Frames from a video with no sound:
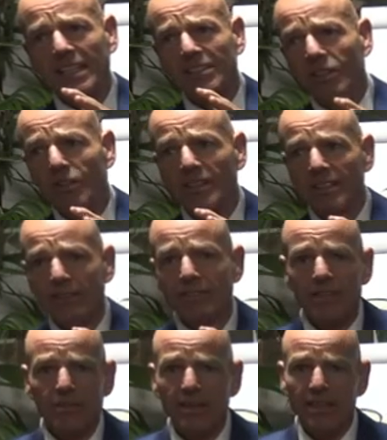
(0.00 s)
16 or
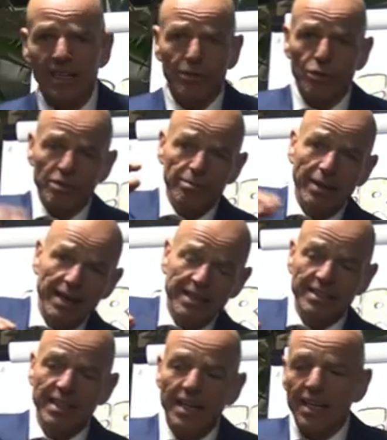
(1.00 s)
17 when I couldn't make
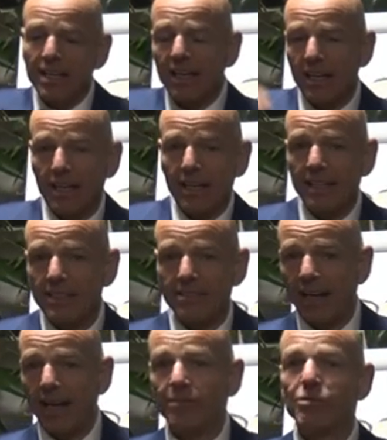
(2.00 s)
it in
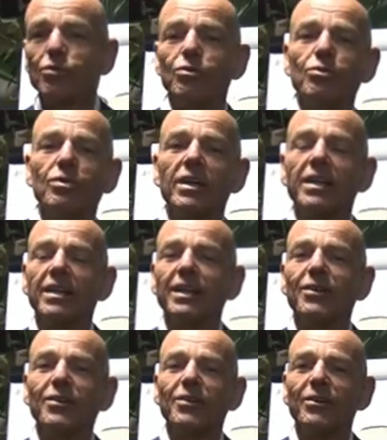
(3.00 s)
time to,
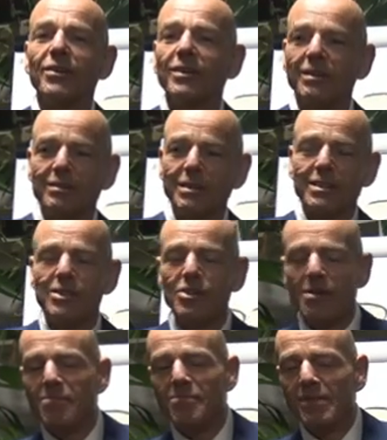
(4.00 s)
you know, with the
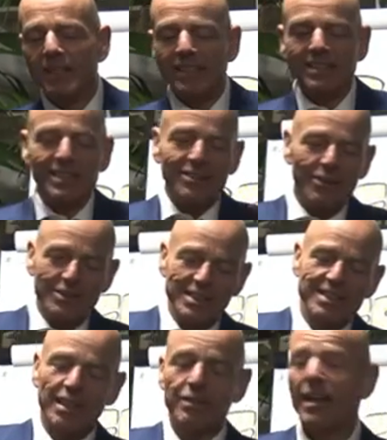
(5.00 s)
gym and all
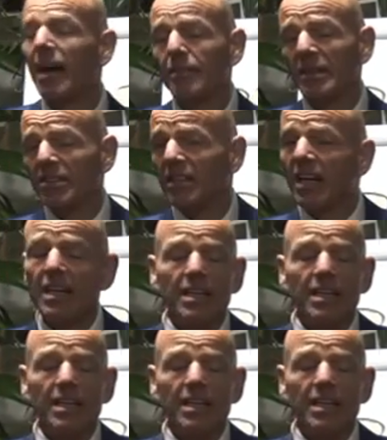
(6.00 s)
this stuff. It happens.